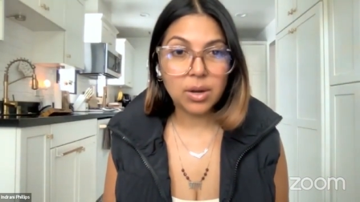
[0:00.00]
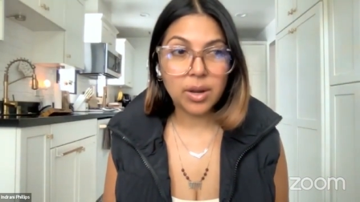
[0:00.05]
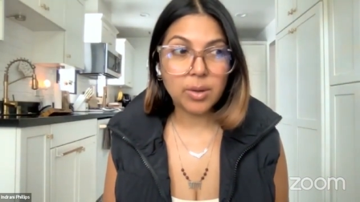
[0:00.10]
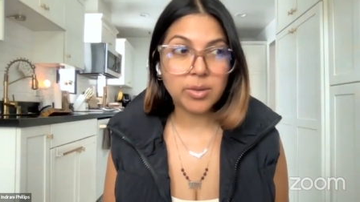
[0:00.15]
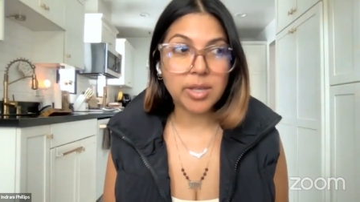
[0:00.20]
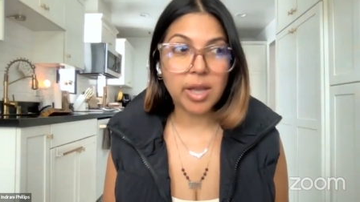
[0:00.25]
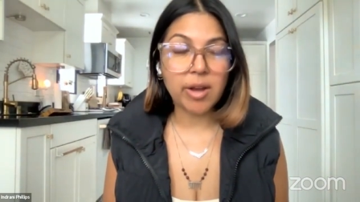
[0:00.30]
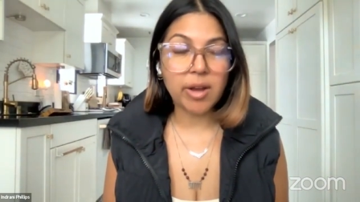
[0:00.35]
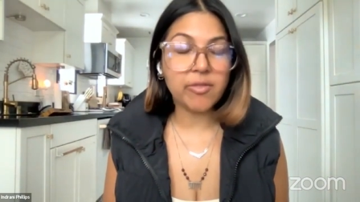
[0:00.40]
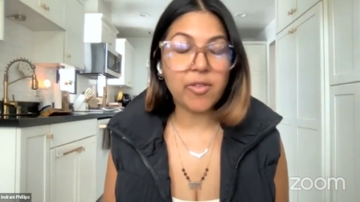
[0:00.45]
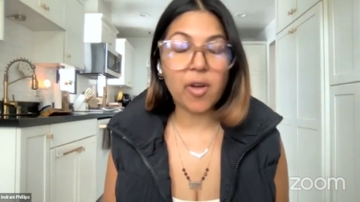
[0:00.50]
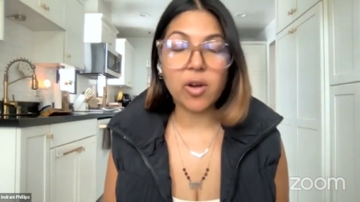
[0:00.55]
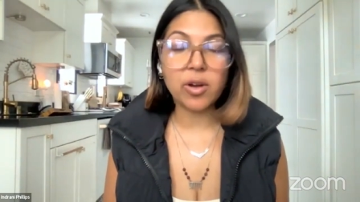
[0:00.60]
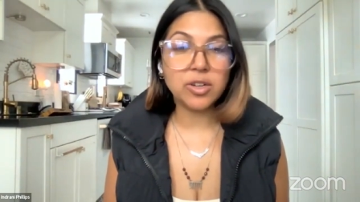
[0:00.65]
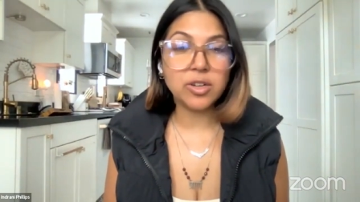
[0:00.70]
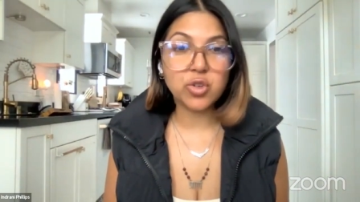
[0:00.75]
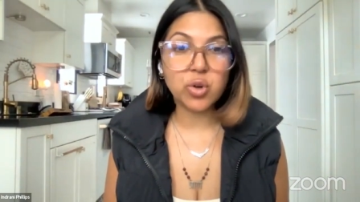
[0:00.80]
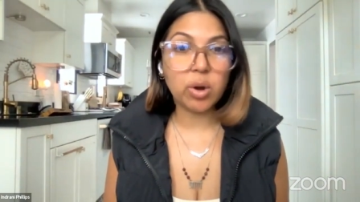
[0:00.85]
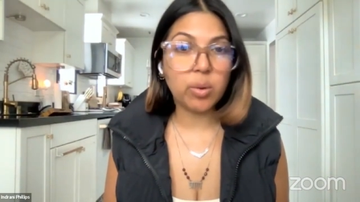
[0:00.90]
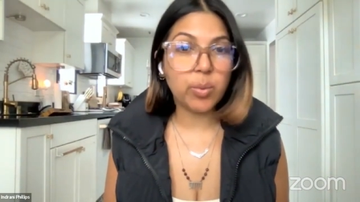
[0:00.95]
It was out of our
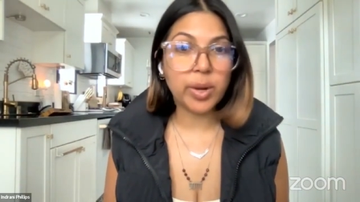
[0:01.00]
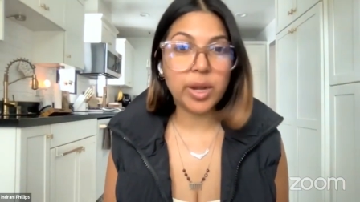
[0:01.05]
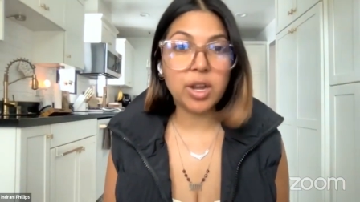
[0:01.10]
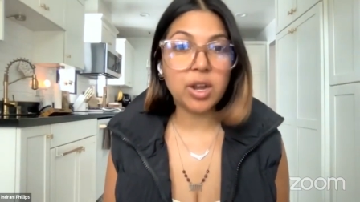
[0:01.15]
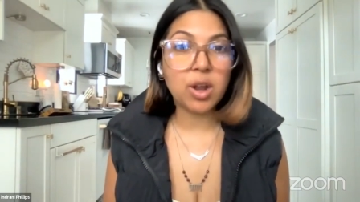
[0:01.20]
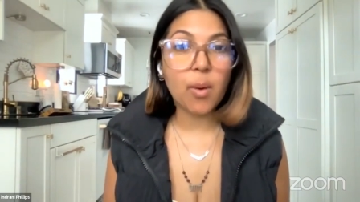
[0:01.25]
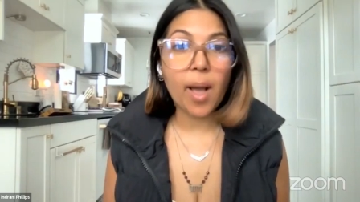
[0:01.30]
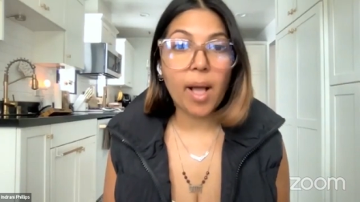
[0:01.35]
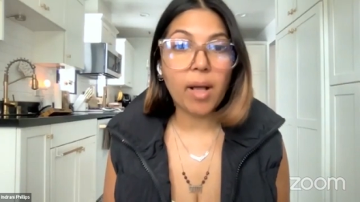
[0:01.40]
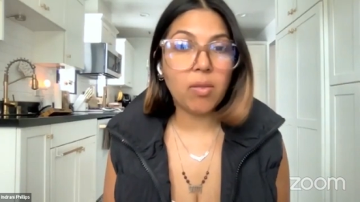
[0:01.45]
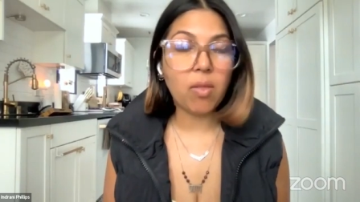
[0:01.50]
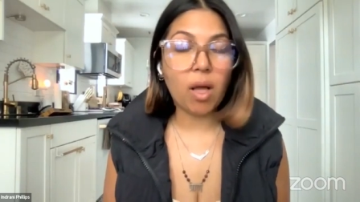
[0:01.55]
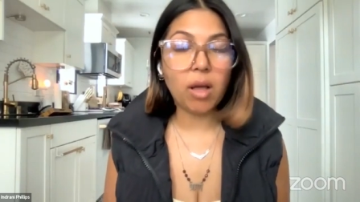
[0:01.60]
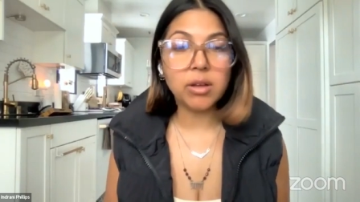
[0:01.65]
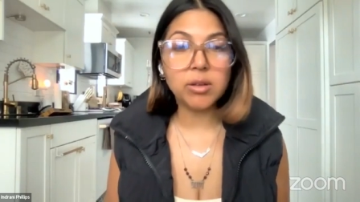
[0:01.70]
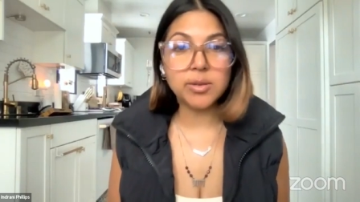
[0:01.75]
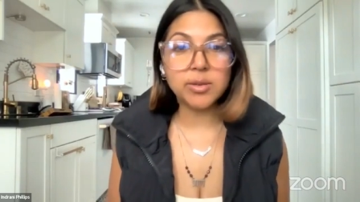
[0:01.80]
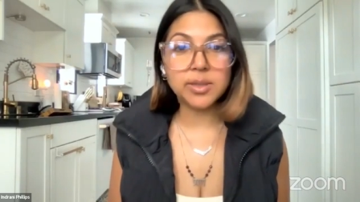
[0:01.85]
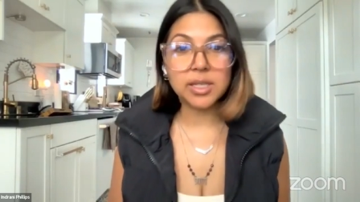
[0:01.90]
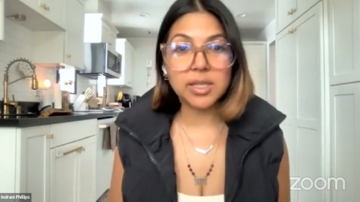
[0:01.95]
control. We didn't know how
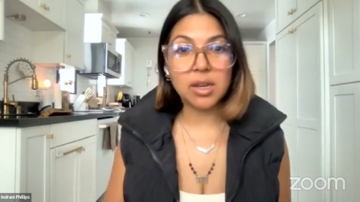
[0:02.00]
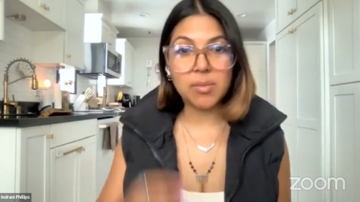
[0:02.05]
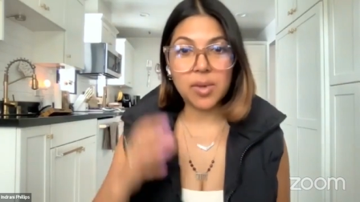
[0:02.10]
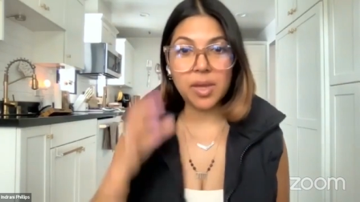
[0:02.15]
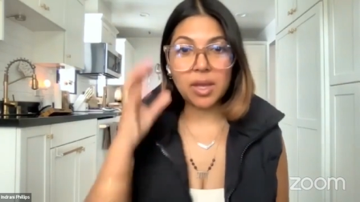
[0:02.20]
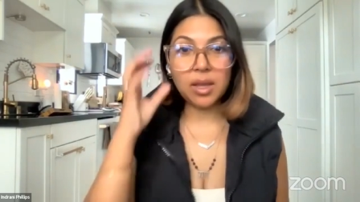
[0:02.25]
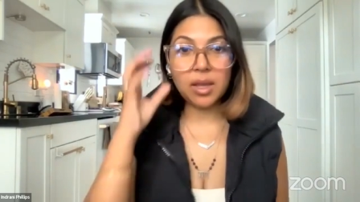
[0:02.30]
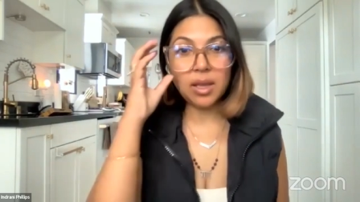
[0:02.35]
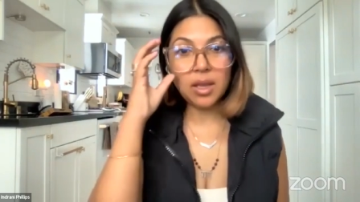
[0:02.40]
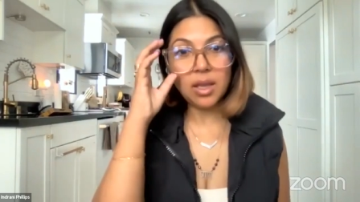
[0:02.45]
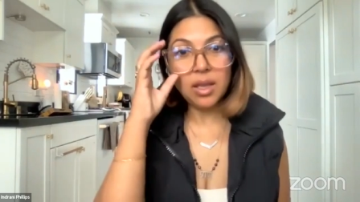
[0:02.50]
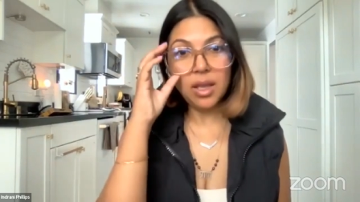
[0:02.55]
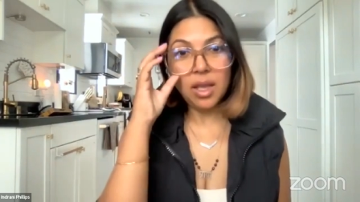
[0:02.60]
long it was going to be.